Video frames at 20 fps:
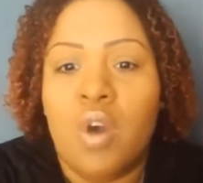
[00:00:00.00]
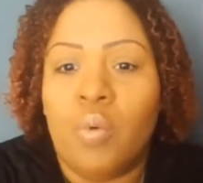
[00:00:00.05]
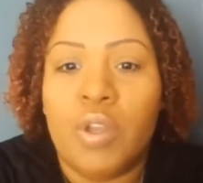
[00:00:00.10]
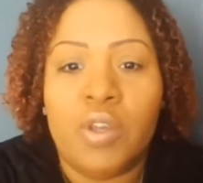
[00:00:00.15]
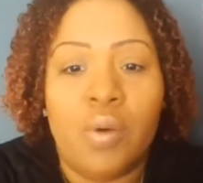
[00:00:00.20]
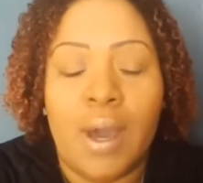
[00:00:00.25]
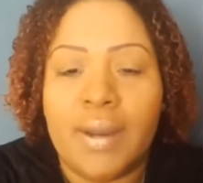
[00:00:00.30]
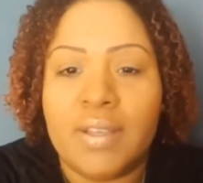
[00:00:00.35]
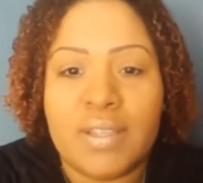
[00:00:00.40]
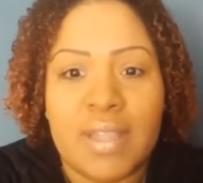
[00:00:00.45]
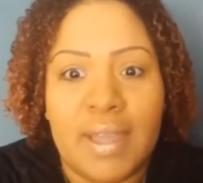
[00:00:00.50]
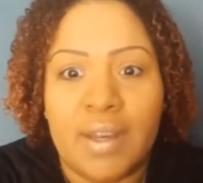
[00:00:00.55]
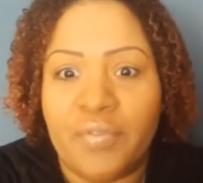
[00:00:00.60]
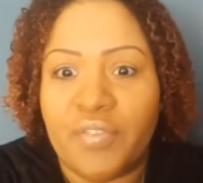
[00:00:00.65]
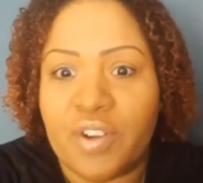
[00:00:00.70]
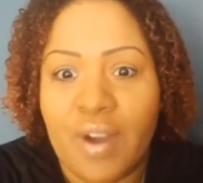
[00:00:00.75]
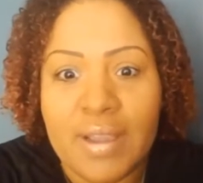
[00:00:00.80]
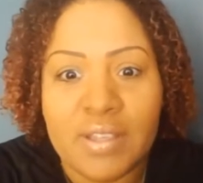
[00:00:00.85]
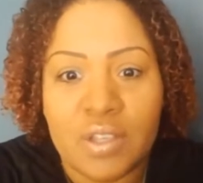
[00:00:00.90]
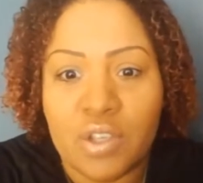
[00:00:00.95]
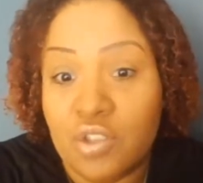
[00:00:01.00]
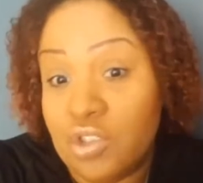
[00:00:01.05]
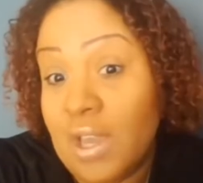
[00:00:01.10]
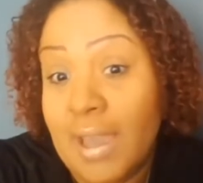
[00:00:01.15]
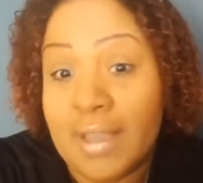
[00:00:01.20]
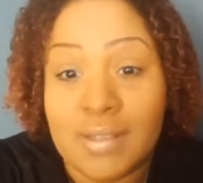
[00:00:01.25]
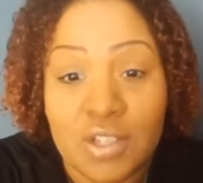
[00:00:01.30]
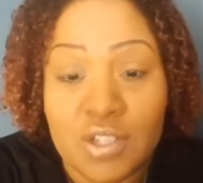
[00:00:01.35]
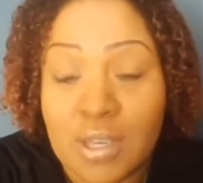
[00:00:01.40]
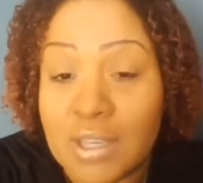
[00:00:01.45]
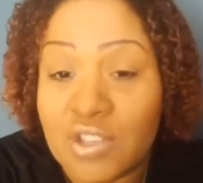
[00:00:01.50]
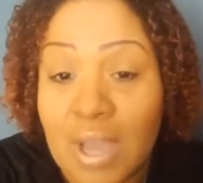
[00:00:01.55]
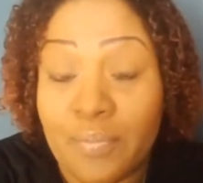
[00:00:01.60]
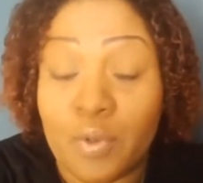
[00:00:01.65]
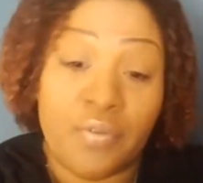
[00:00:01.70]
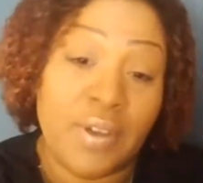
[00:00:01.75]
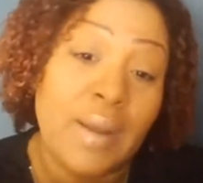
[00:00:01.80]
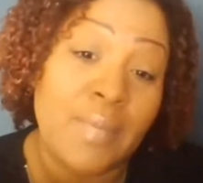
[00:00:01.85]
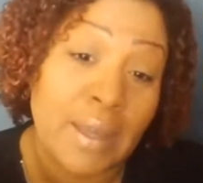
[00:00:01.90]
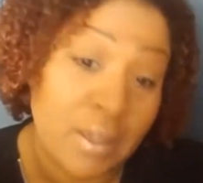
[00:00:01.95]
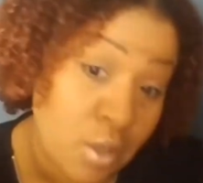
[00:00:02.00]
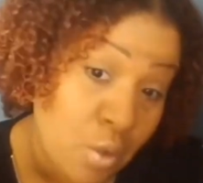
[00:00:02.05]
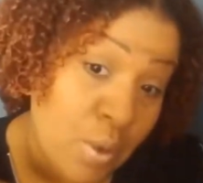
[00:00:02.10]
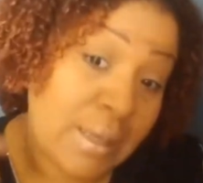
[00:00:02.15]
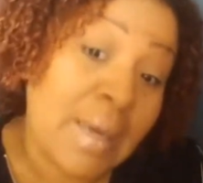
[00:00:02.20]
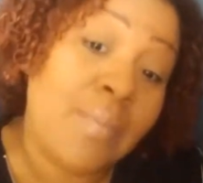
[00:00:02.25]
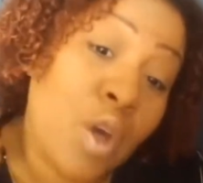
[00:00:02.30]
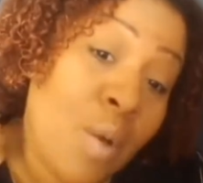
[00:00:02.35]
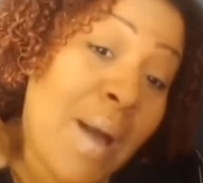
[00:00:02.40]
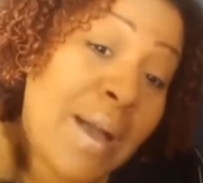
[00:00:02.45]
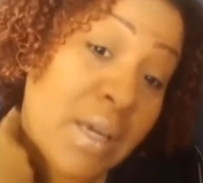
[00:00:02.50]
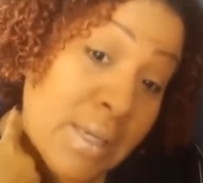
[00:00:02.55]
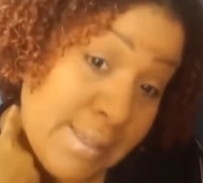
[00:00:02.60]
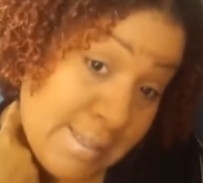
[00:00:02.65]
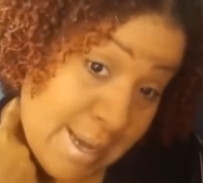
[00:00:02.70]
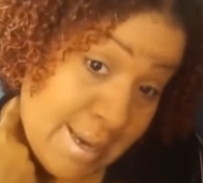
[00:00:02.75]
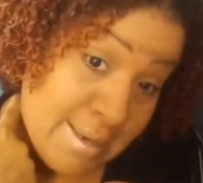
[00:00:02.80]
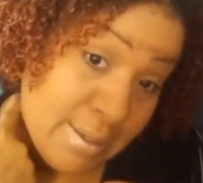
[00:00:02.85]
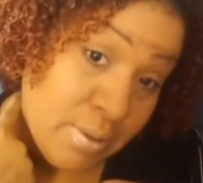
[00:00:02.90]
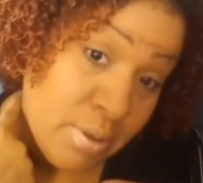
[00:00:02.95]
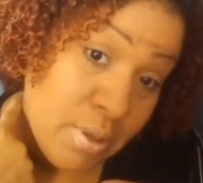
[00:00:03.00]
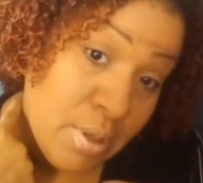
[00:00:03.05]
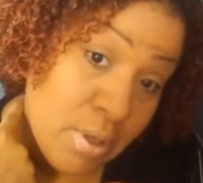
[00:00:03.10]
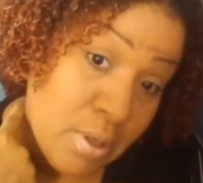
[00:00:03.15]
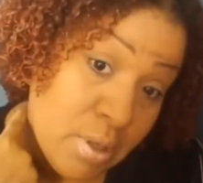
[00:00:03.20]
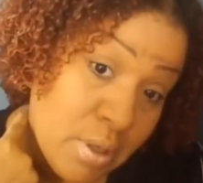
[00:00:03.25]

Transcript: Well, you got to stand up for Christ, or your head's going to get chopped off. And I'm like, you know what? Give me on my good side.